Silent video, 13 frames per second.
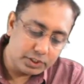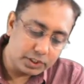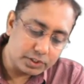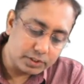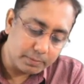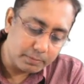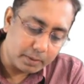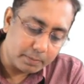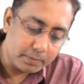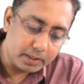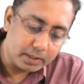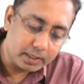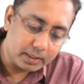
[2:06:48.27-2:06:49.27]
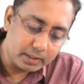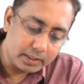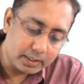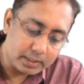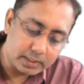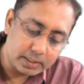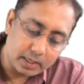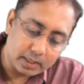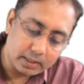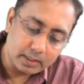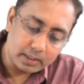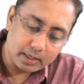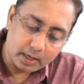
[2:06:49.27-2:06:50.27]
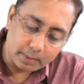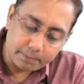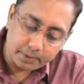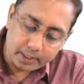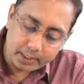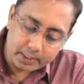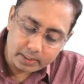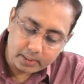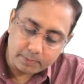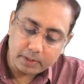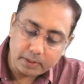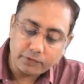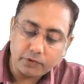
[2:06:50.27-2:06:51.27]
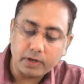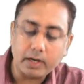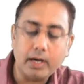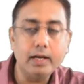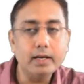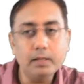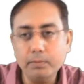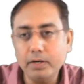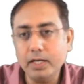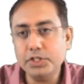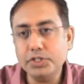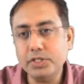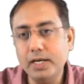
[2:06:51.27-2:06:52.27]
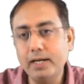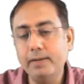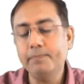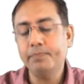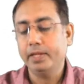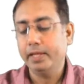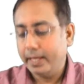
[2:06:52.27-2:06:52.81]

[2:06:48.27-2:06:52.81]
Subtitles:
just remember that these are the upper age limit for unimmunized child.